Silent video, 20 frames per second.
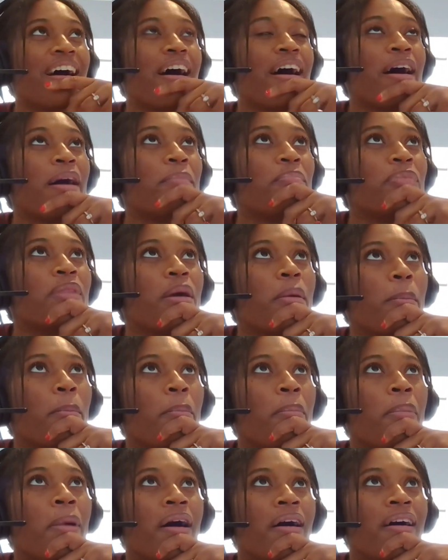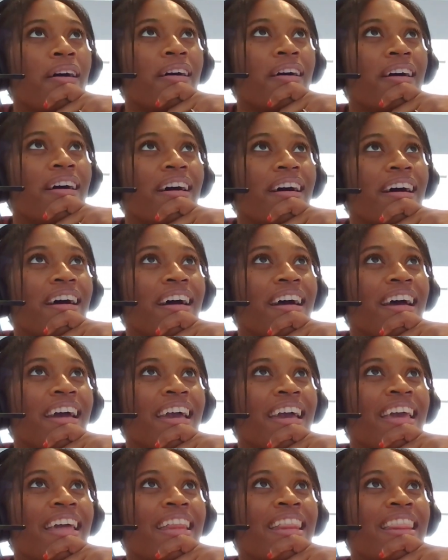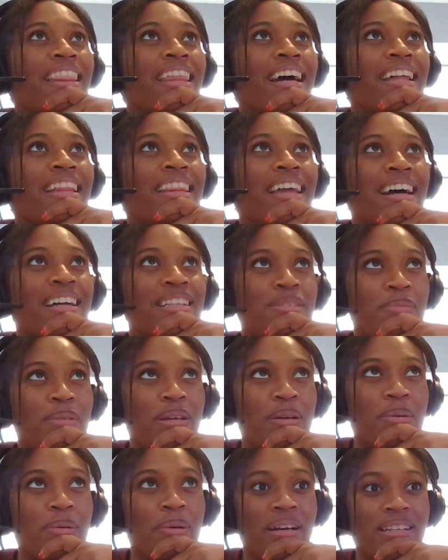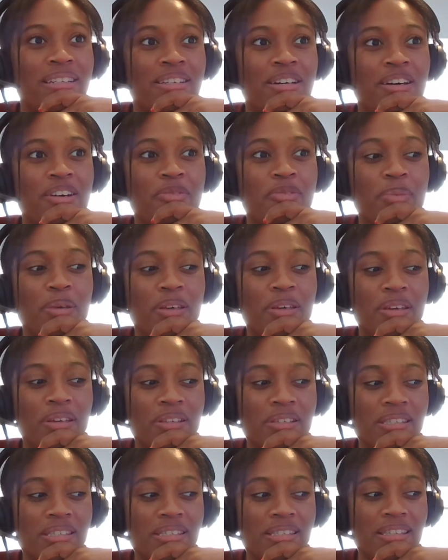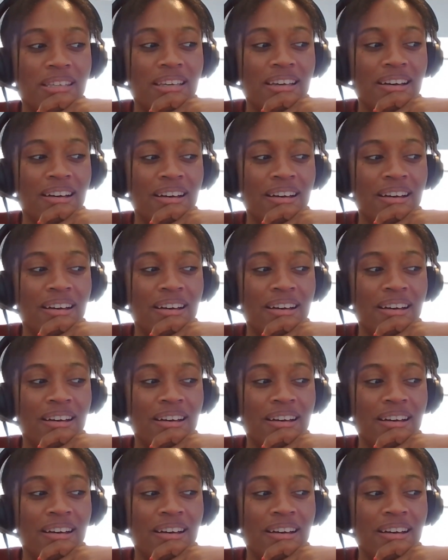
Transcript: But that's been quite tough because